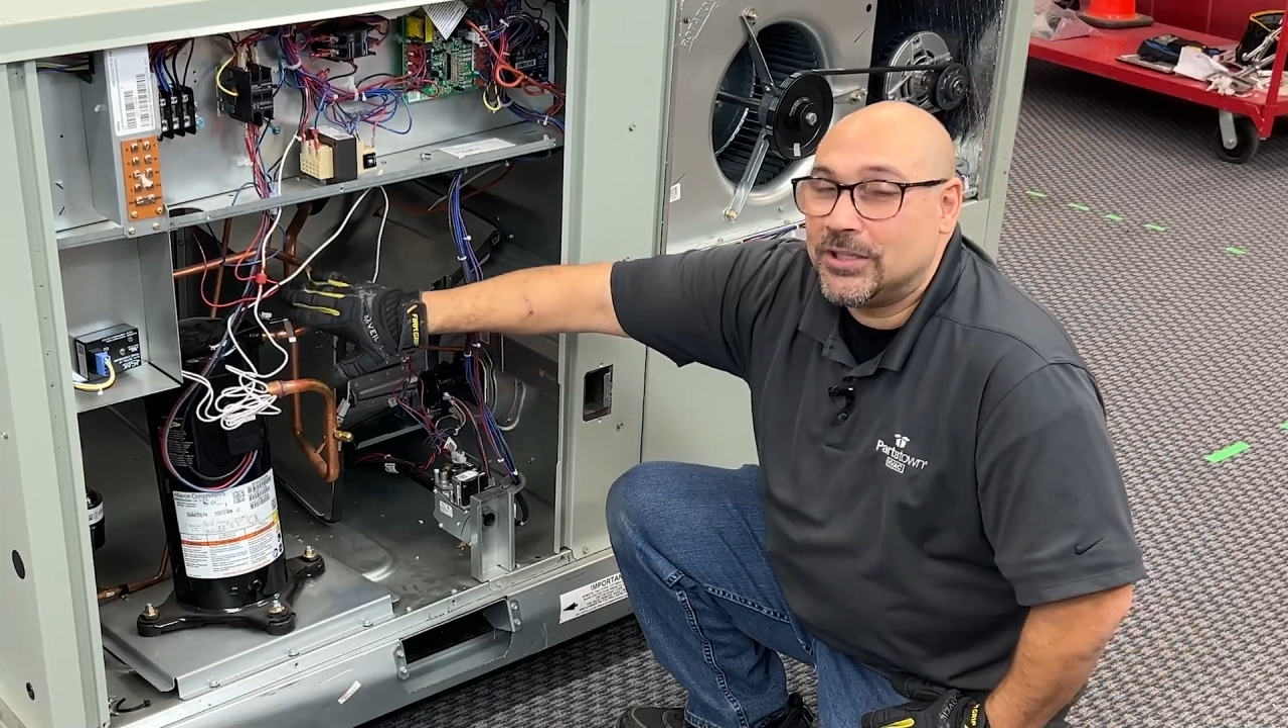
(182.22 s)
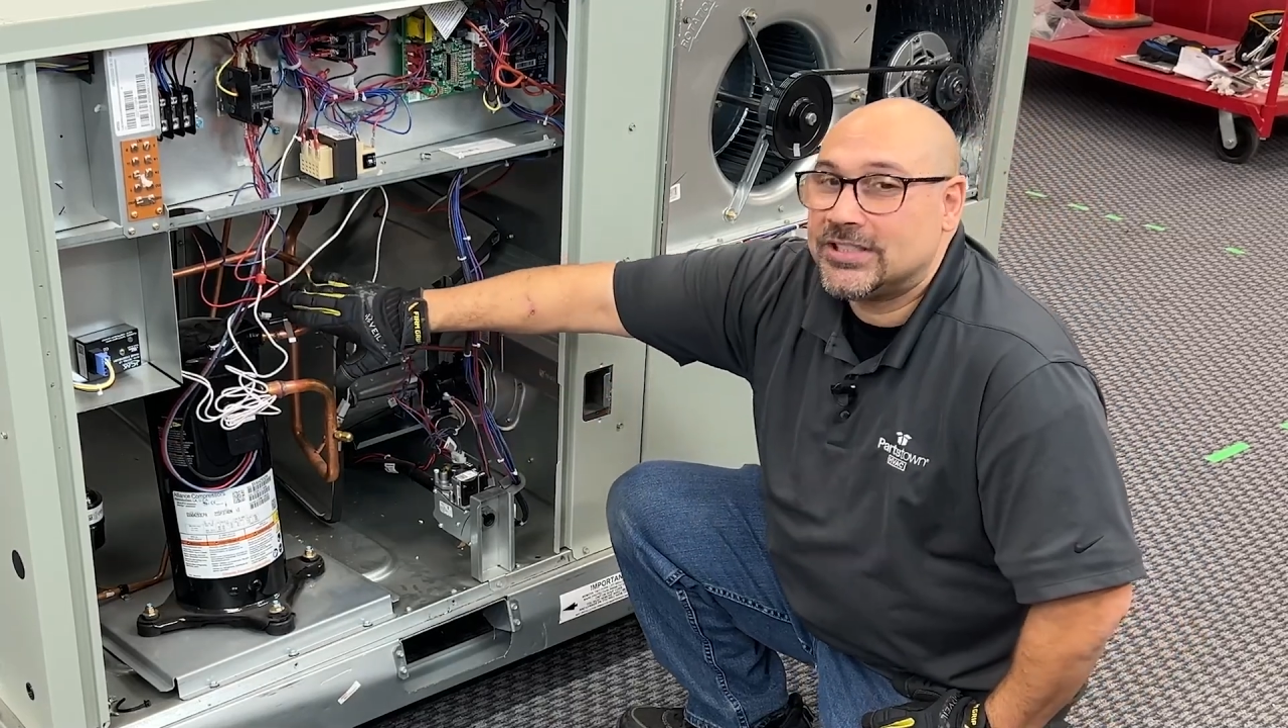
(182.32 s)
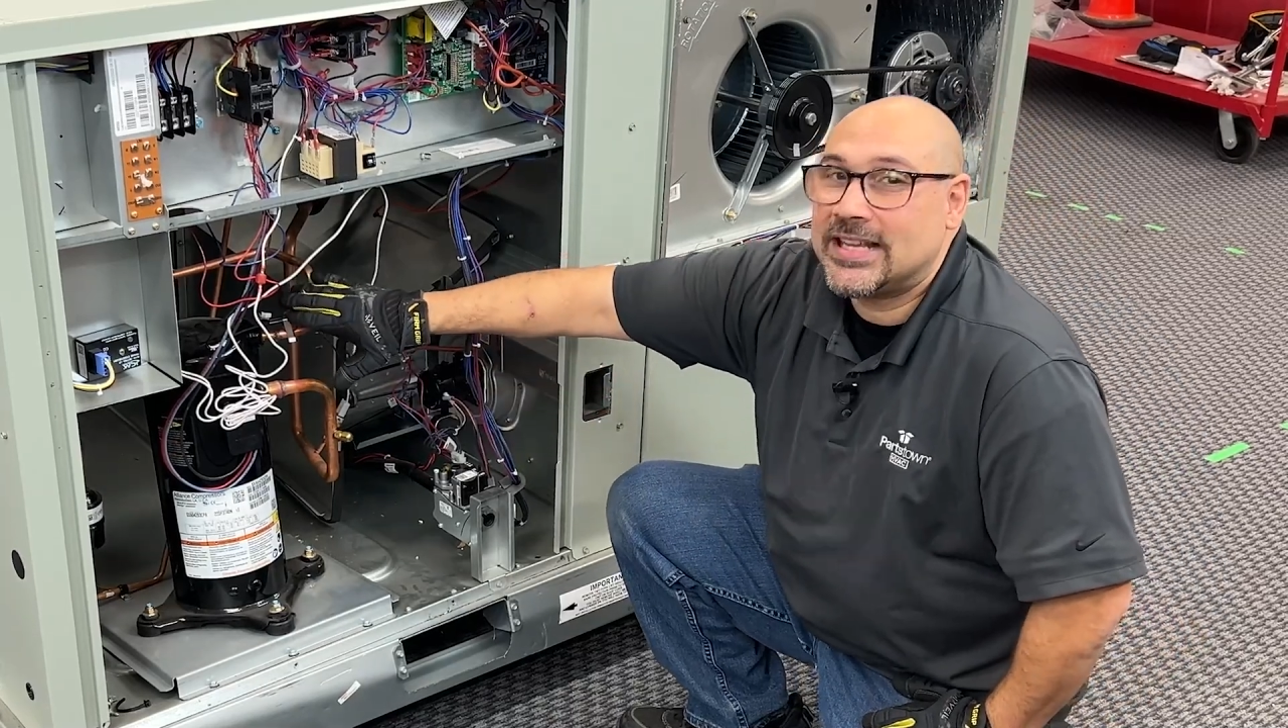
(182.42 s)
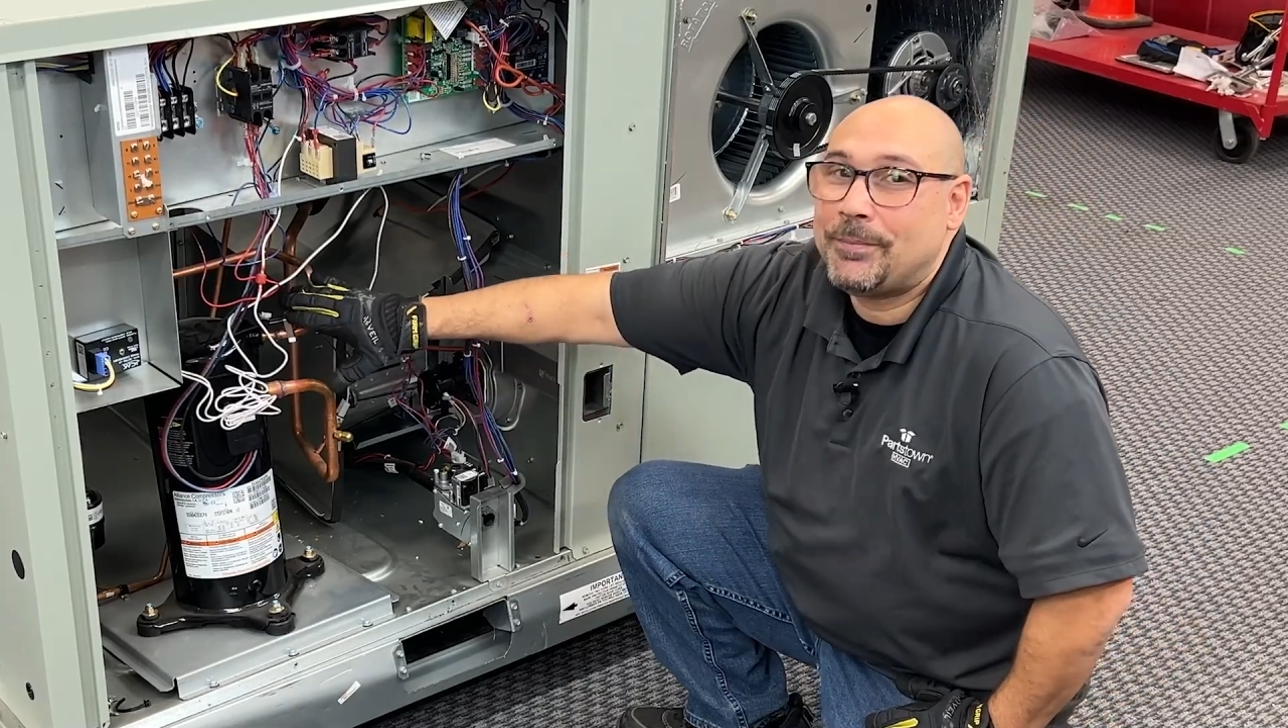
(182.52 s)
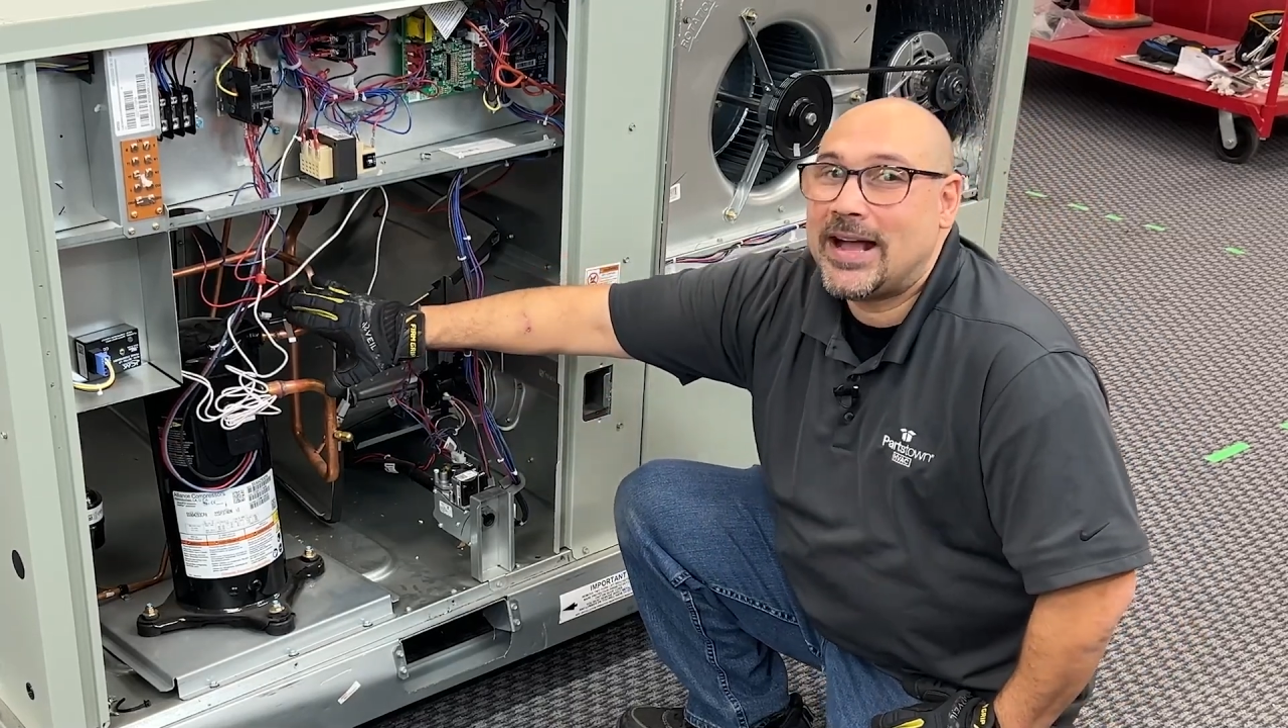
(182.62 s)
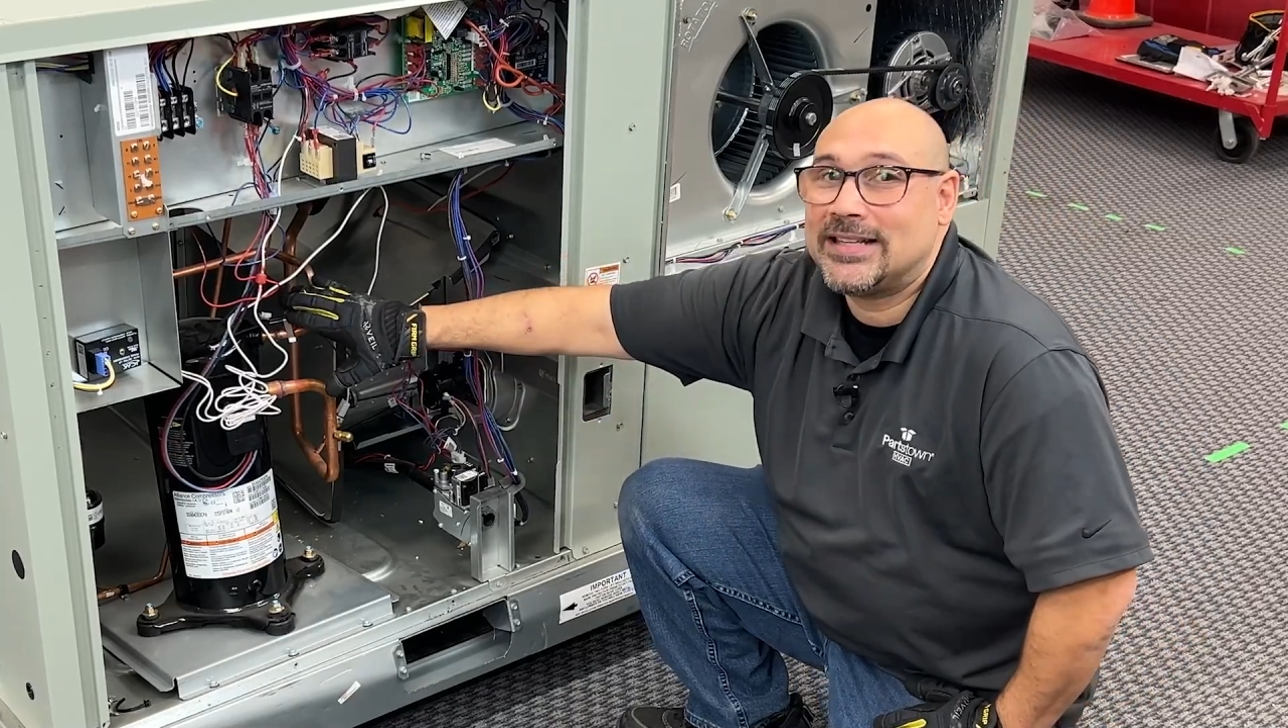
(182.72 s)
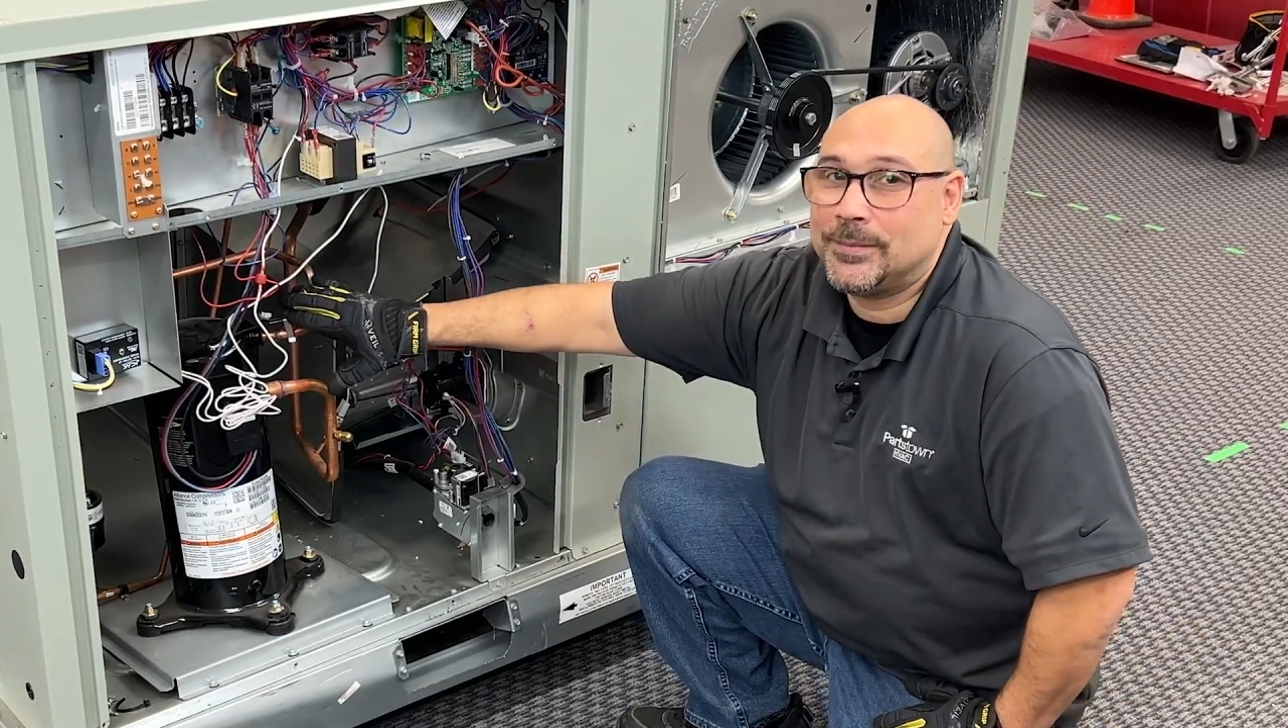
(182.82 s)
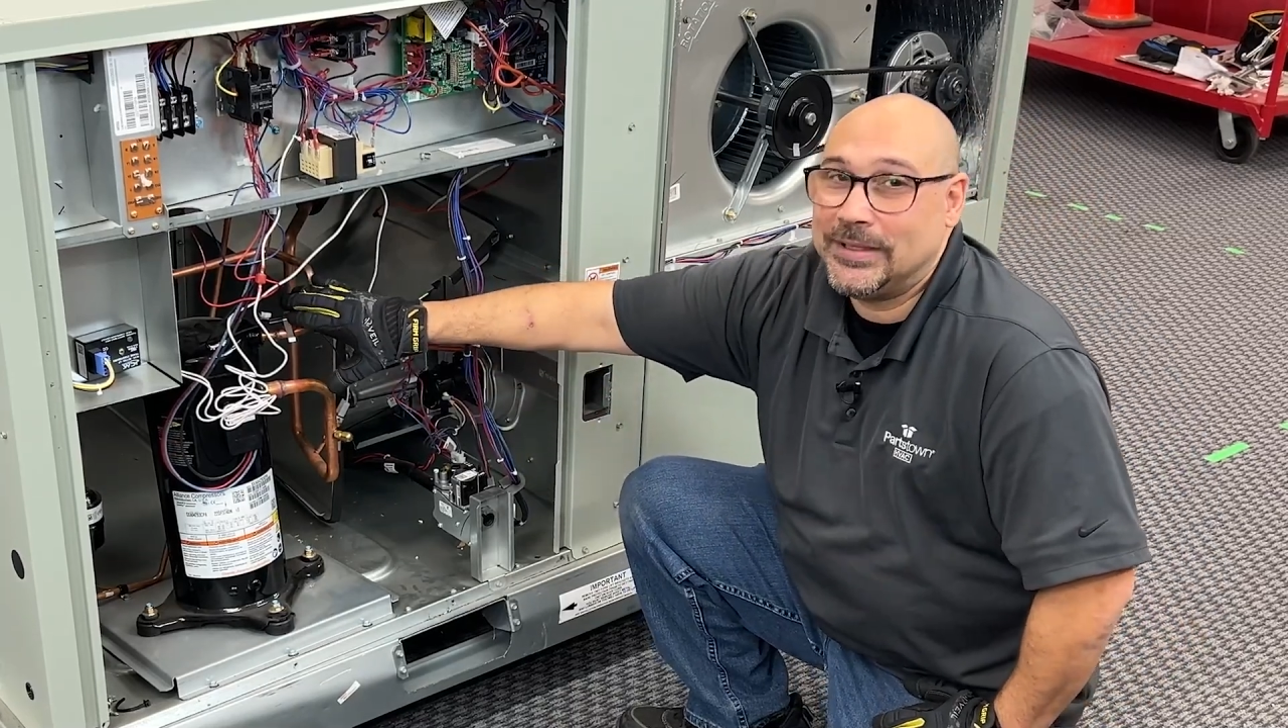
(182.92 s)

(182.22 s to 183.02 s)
as I possibly